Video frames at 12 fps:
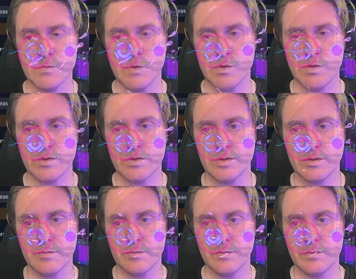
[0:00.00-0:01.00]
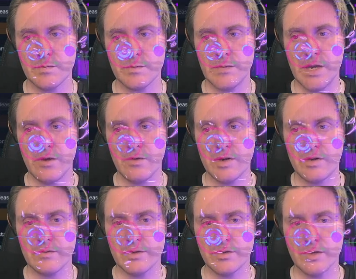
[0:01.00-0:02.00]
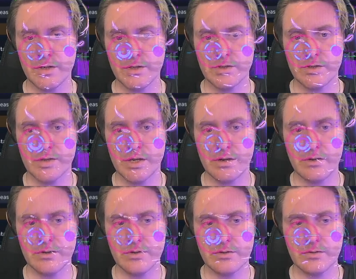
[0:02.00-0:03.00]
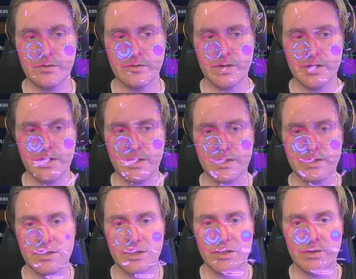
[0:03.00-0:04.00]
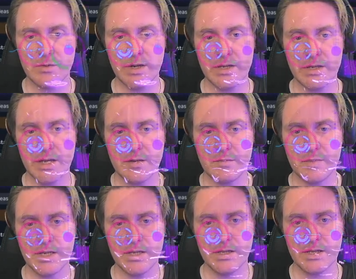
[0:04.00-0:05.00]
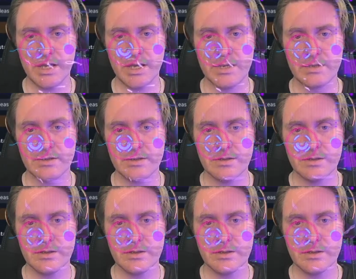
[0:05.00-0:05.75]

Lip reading: So there's some narrative structure there to insinuate that being the case.